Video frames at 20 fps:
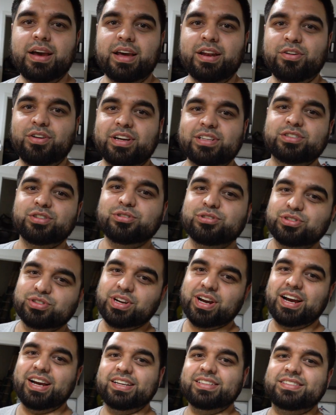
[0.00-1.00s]
I know I told you
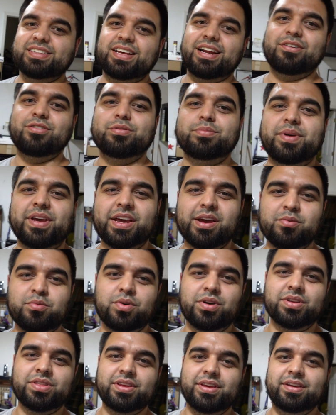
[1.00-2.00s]
guys that I would make it
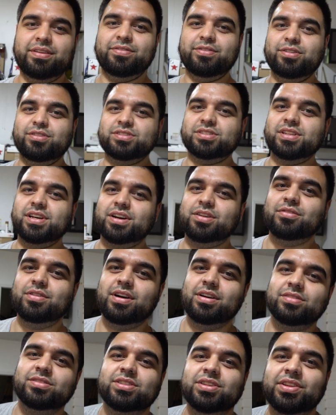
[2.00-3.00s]
worth it if you stuck
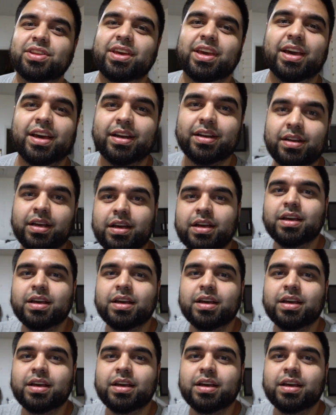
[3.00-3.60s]
around till the end.